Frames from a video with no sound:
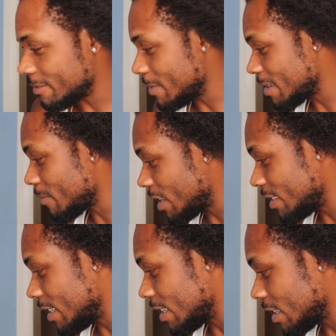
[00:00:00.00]
big
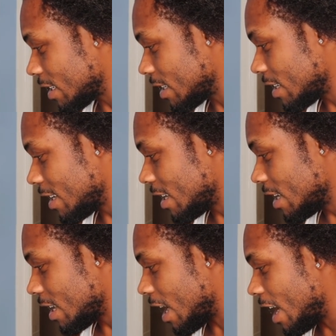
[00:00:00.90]
man thing,
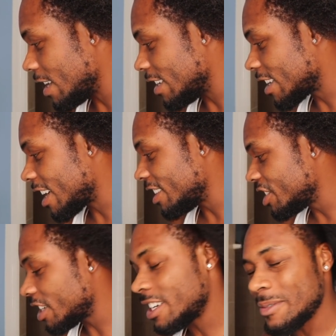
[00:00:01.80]
and the
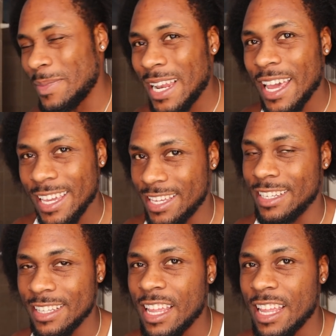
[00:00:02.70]
conditioner me like it.